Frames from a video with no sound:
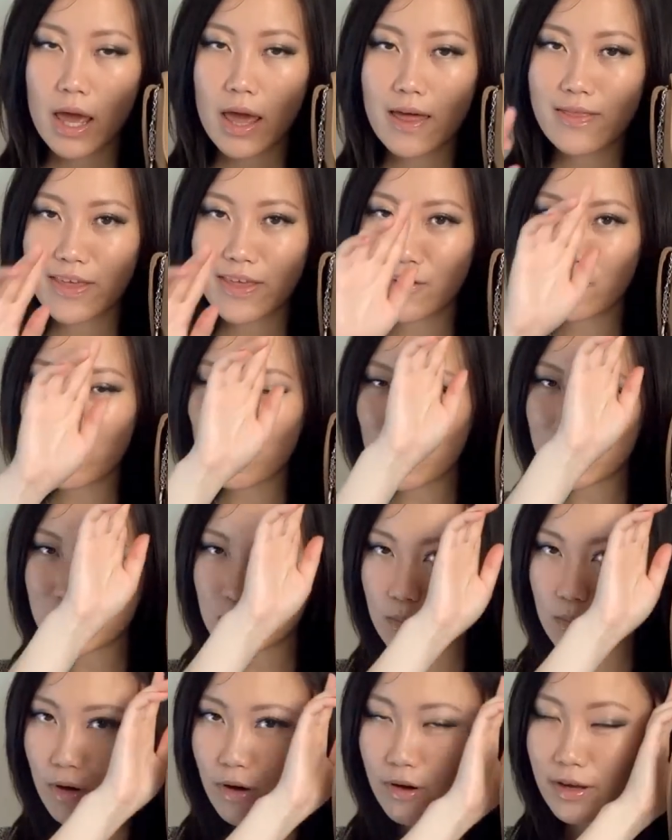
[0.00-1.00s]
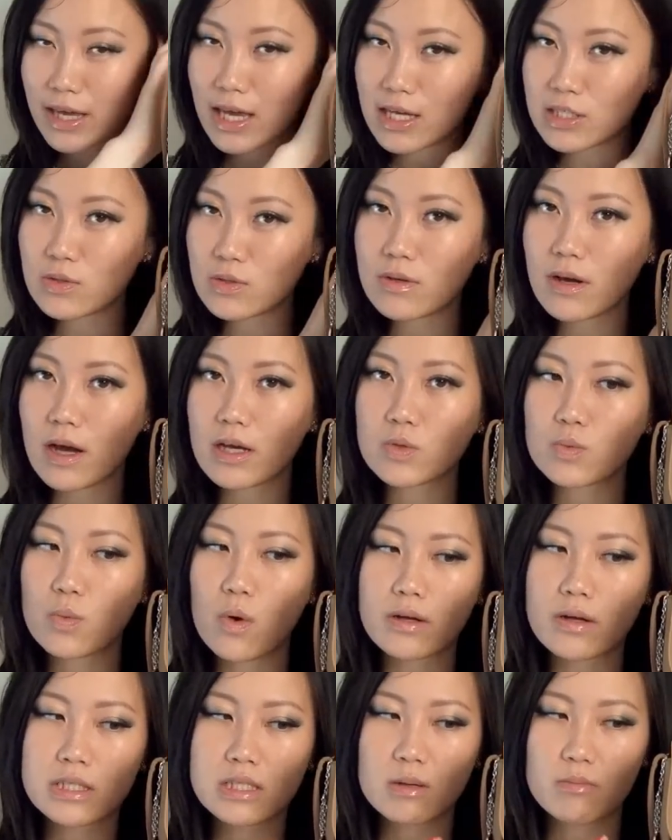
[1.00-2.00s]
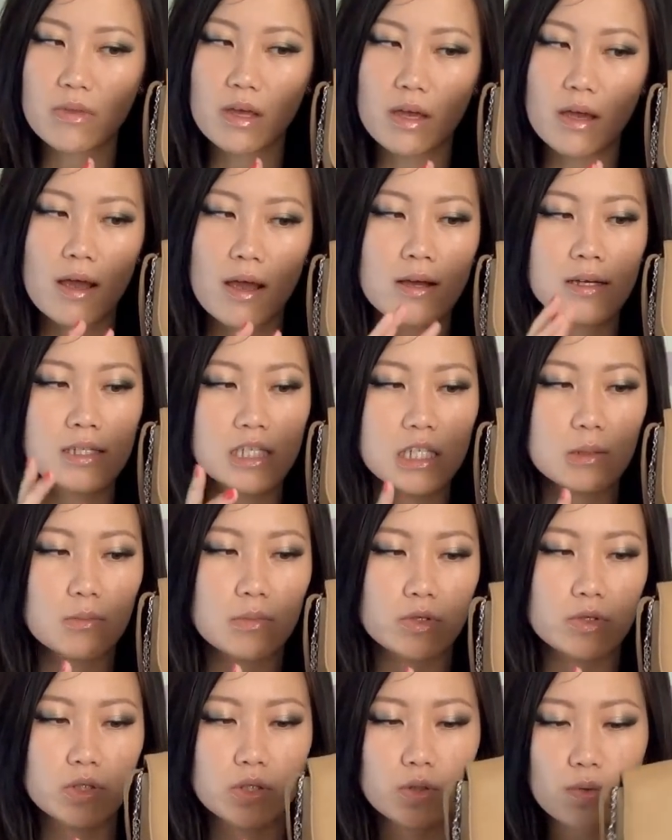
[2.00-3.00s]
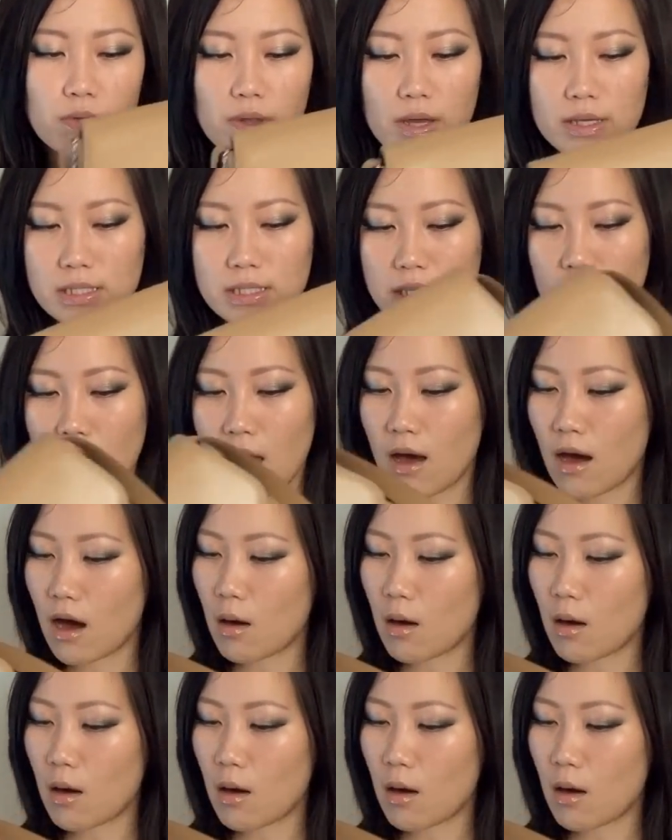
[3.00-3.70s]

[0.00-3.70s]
in the information bar in case you guys want something similar to this.